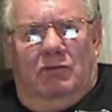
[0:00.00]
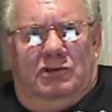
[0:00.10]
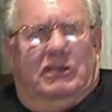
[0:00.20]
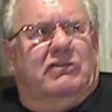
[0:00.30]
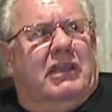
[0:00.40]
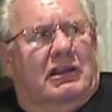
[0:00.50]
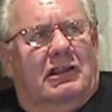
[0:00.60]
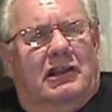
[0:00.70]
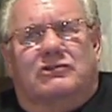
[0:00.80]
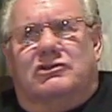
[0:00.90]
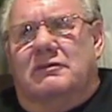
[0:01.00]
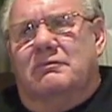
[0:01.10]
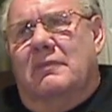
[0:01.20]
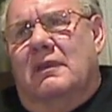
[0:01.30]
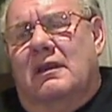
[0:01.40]
We're still getting
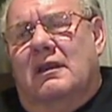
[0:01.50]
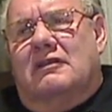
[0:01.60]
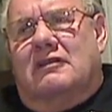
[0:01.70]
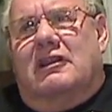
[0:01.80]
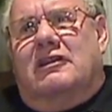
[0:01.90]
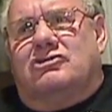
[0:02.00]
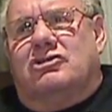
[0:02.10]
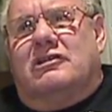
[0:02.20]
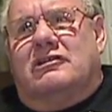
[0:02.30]
literature. The literature